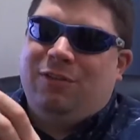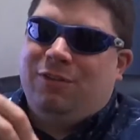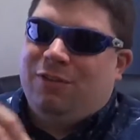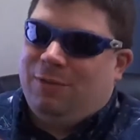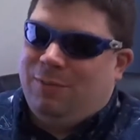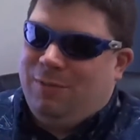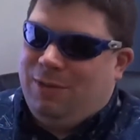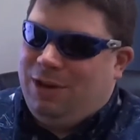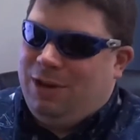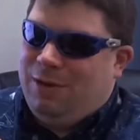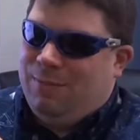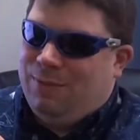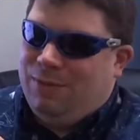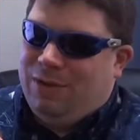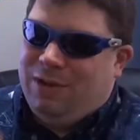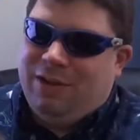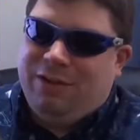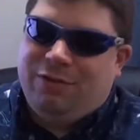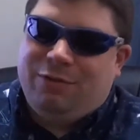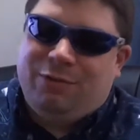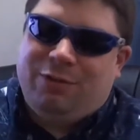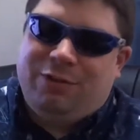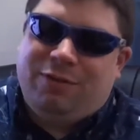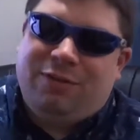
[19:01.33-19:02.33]
took mini
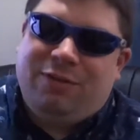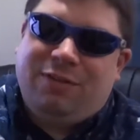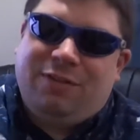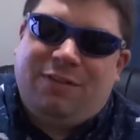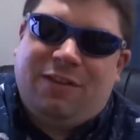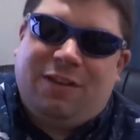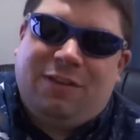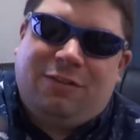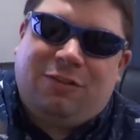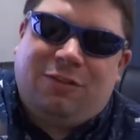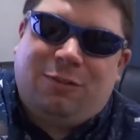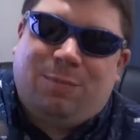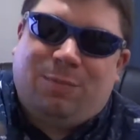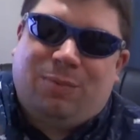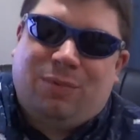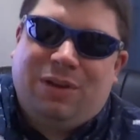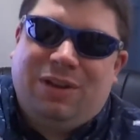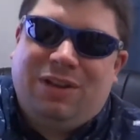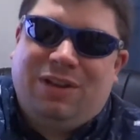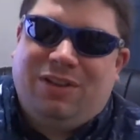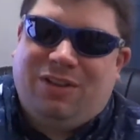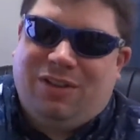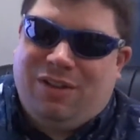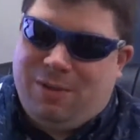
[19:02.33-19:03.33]
plugs, whereas this has
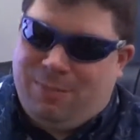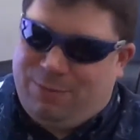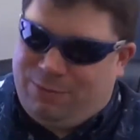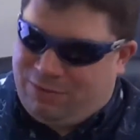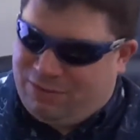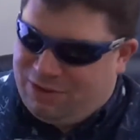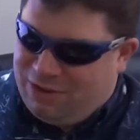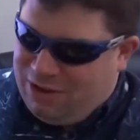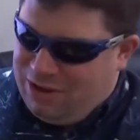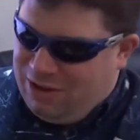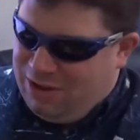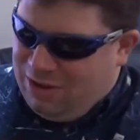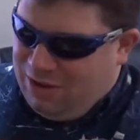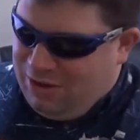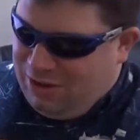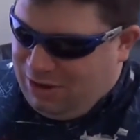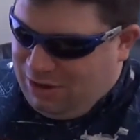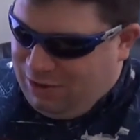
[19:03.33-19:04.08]
spring clips.